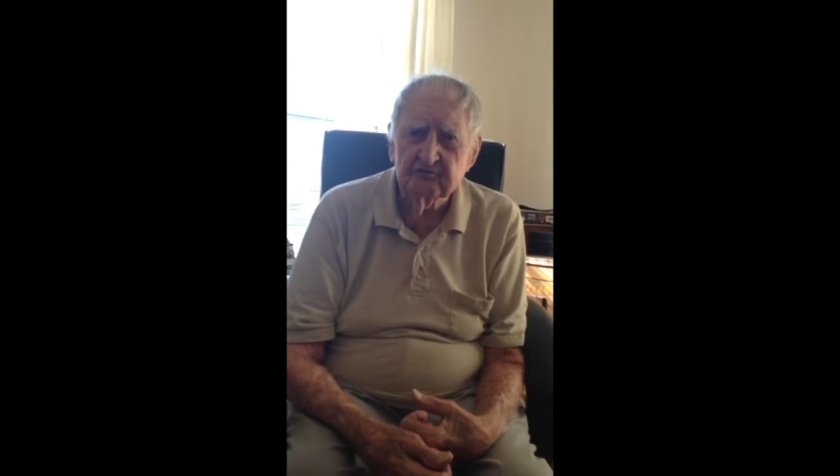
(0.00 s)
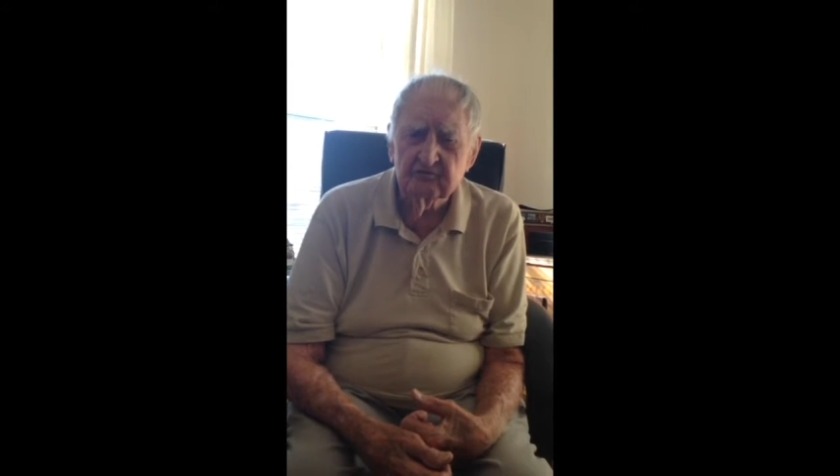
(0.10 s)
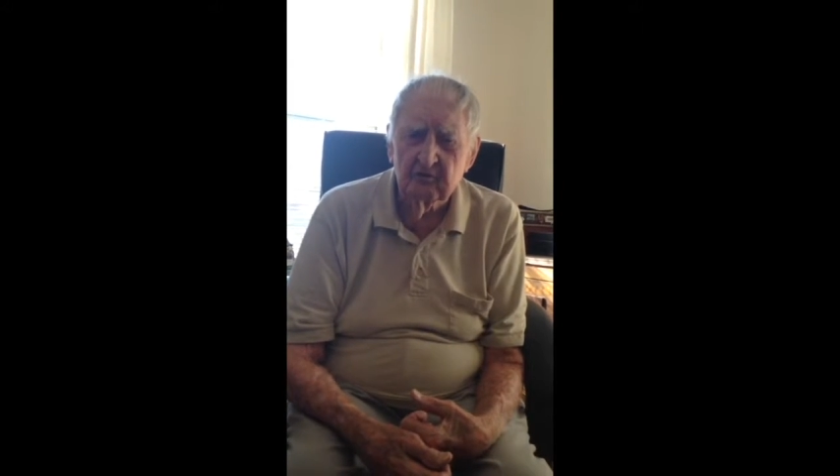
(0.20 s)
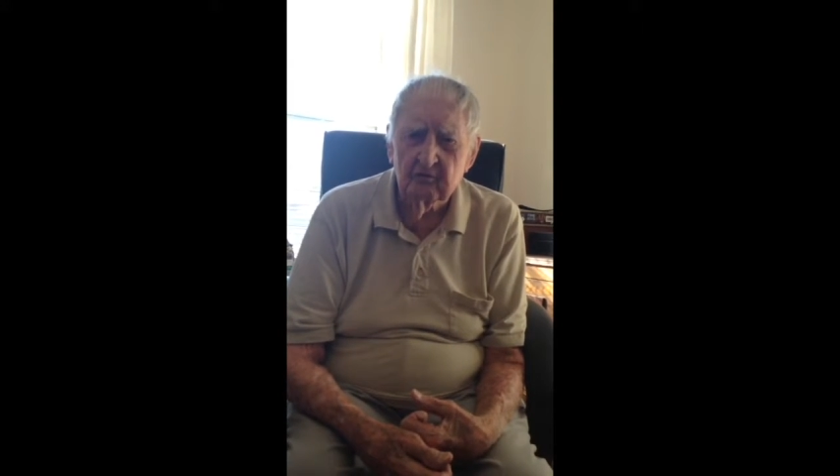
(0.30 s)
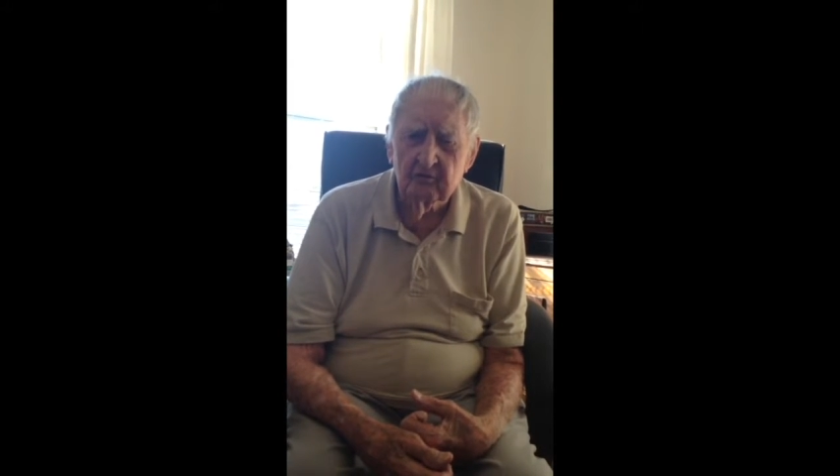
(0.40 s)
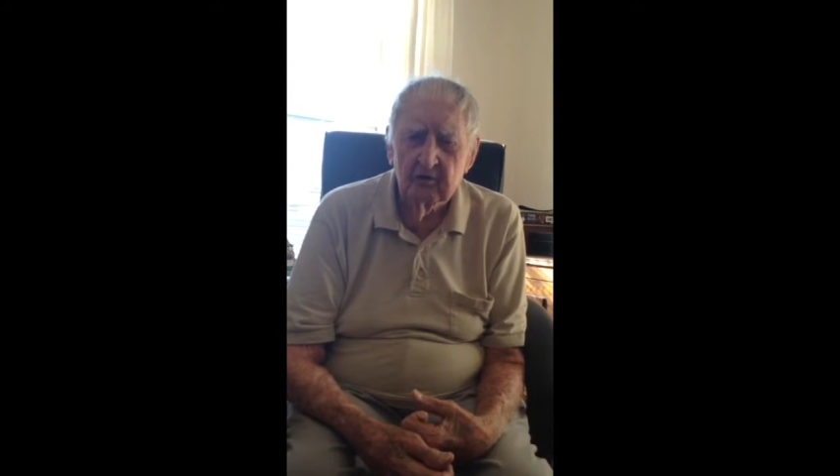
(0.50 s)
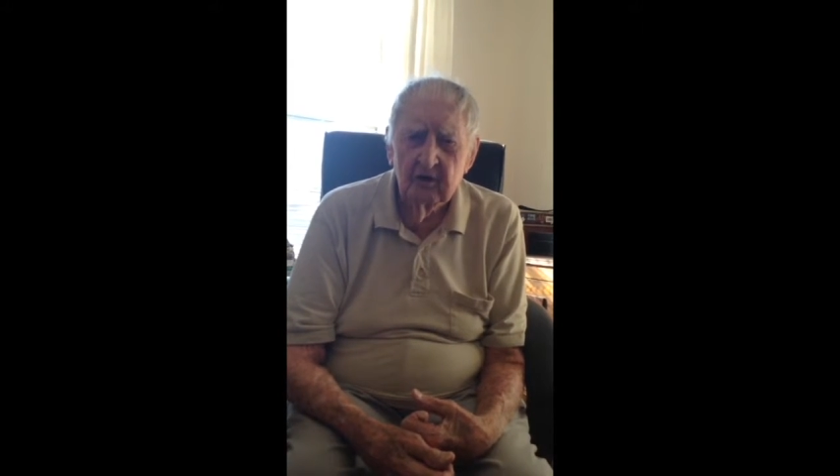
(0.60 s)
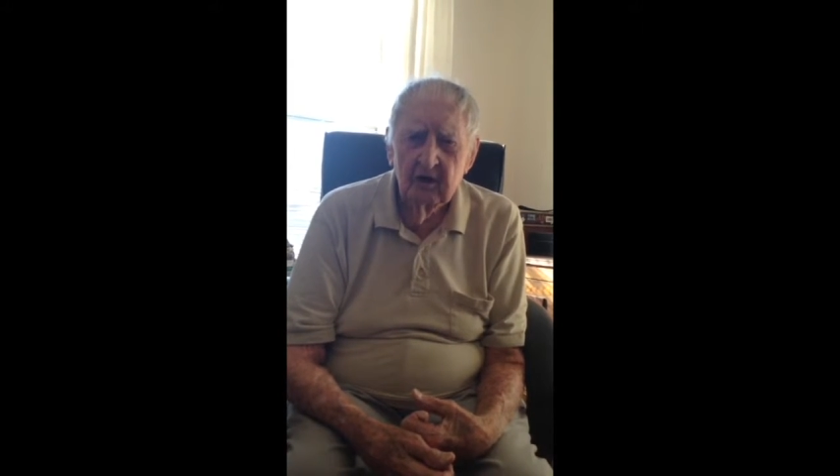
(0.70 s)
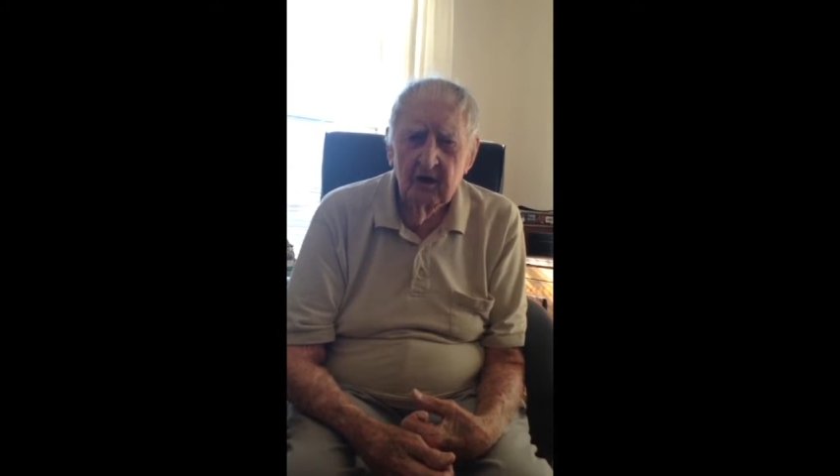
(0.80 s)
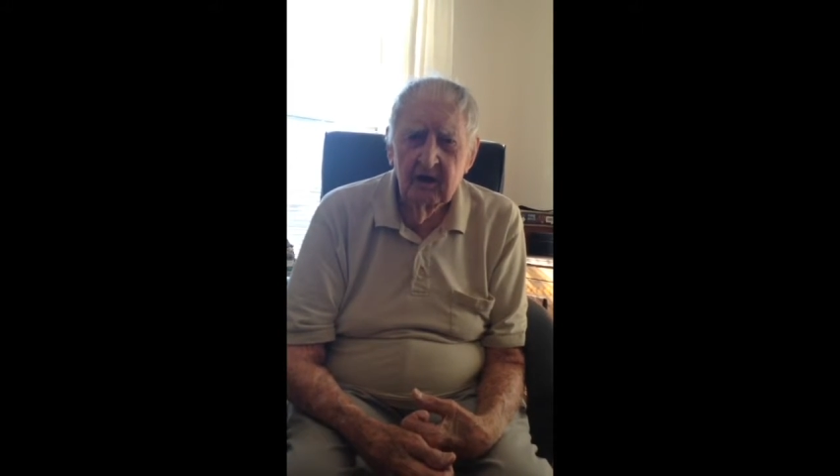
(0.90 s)
So,
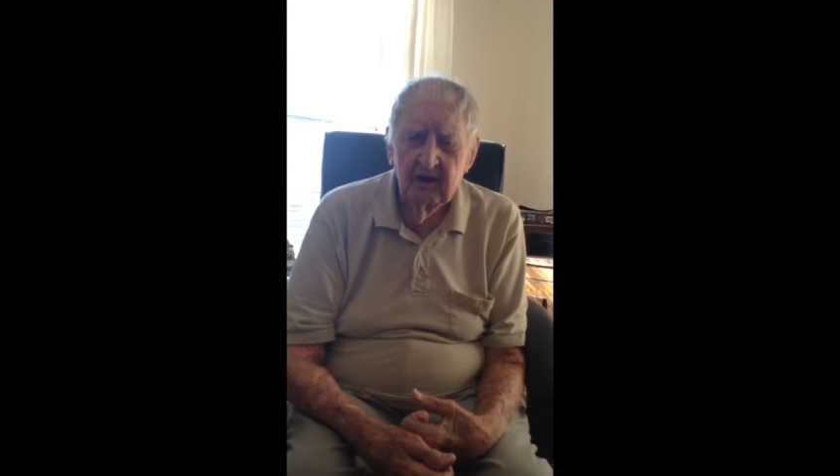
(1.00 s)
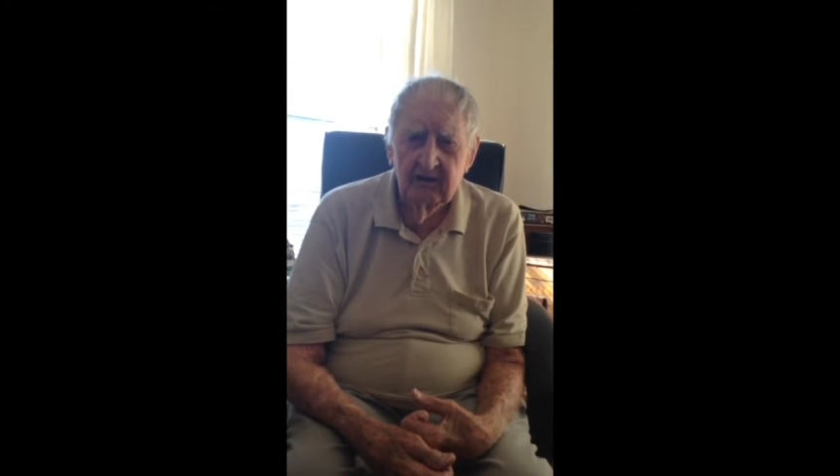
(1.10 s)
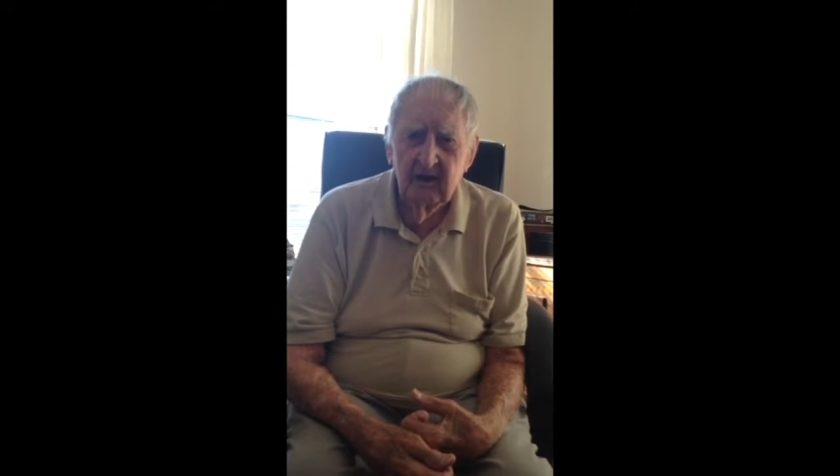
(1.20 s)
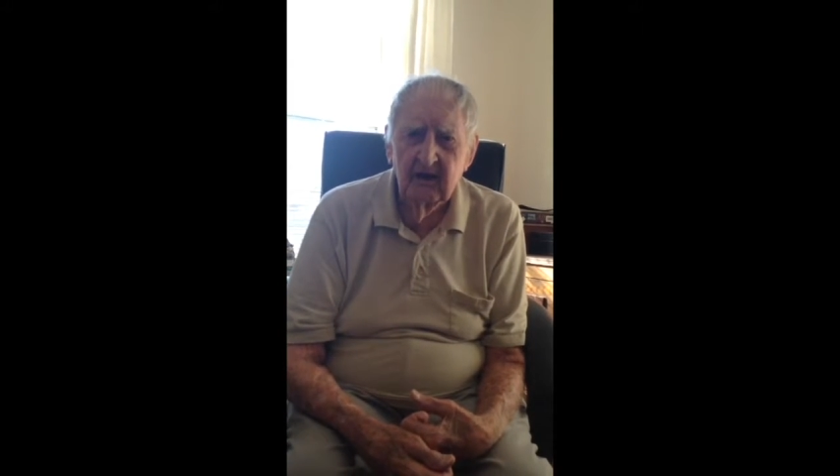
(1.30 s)
and then